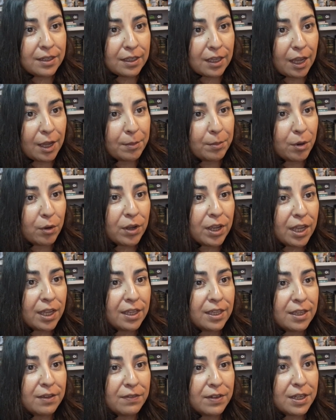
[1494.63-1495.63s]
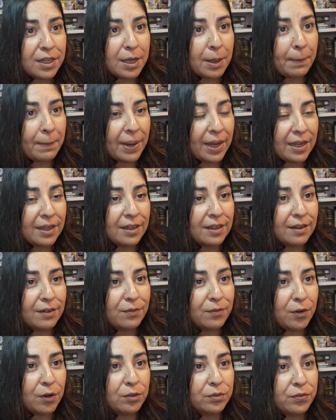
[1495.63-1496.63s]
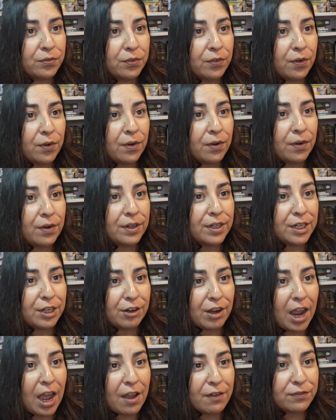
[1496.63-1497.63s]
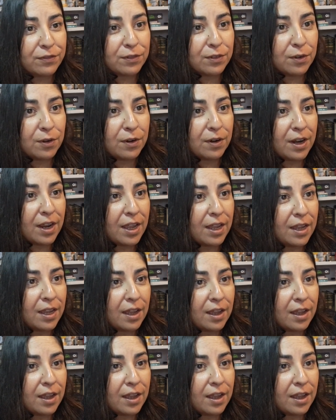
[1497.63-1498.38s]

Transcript: I'm okay giving my vote for Hereafter.